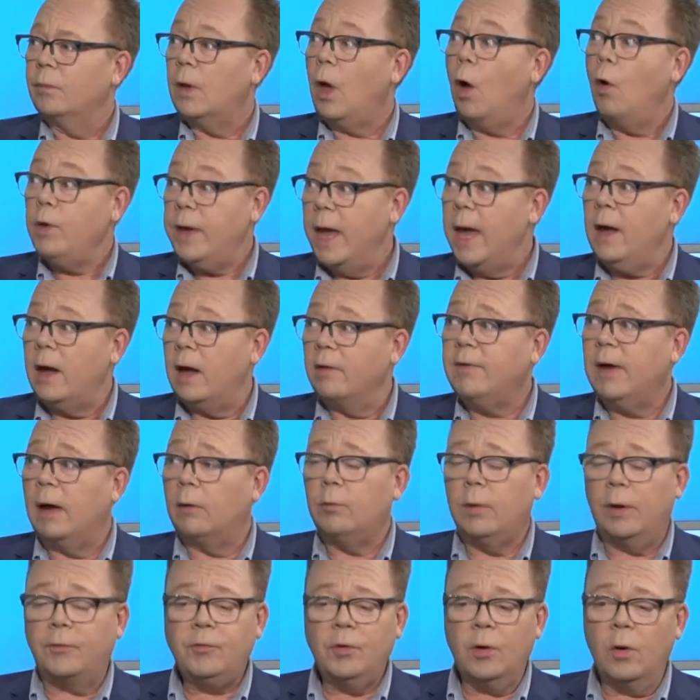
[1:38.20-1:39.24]
Oh yeah, I've got
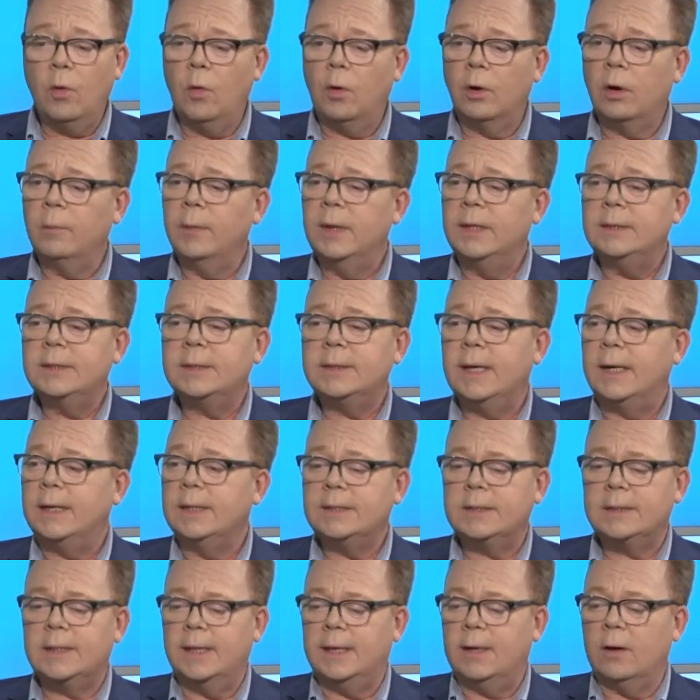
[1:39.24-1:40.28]
retro ornaments and
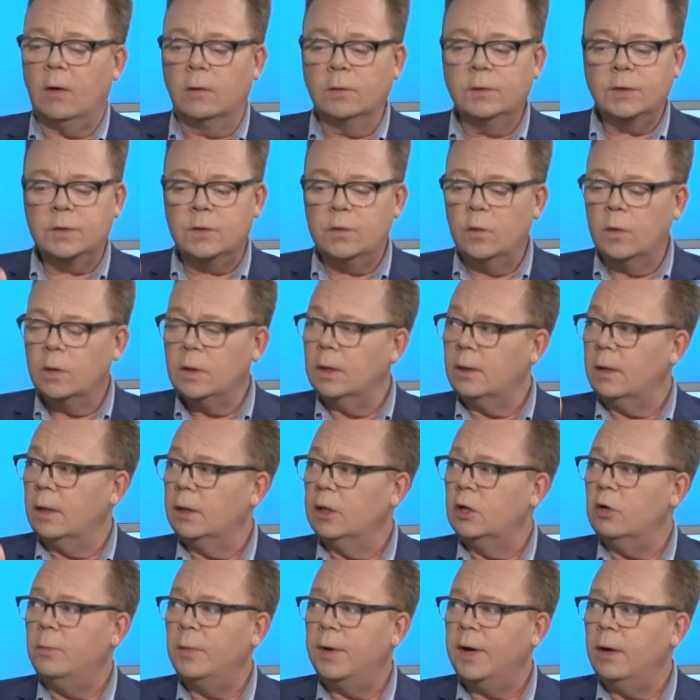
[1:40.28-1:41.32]
it's the old school mm.
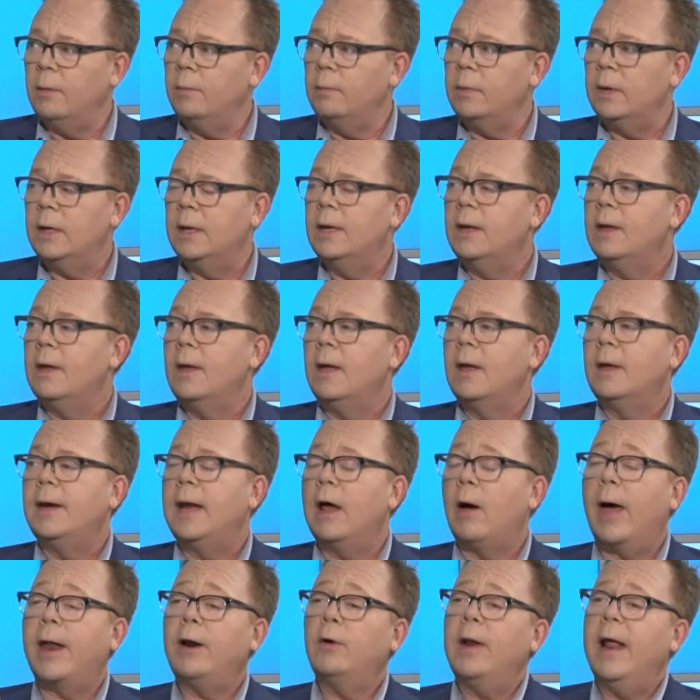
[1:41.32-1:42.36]
aluminum. Now
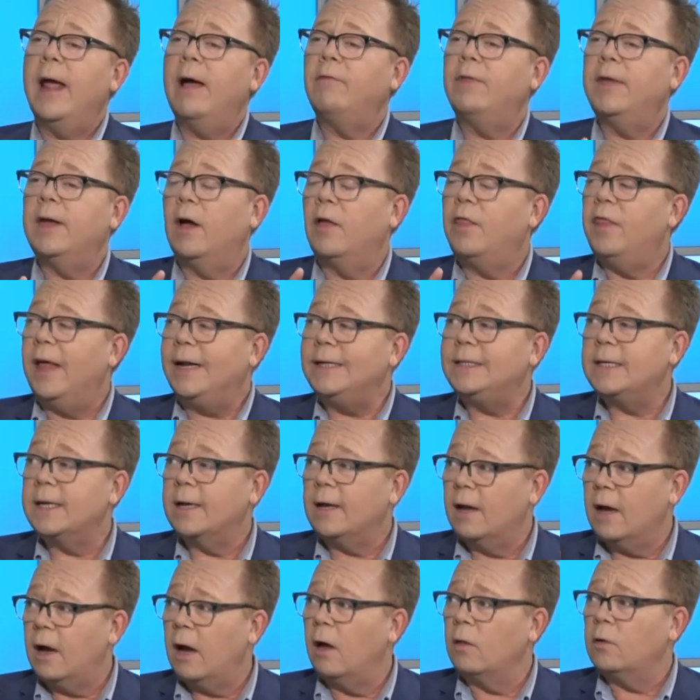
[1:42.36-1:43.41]
I don't have the
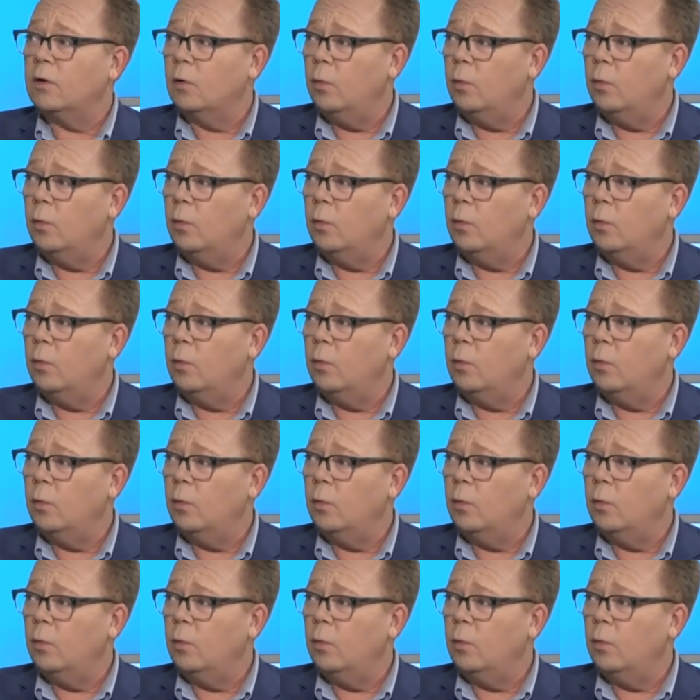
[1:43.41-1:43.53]
authentic color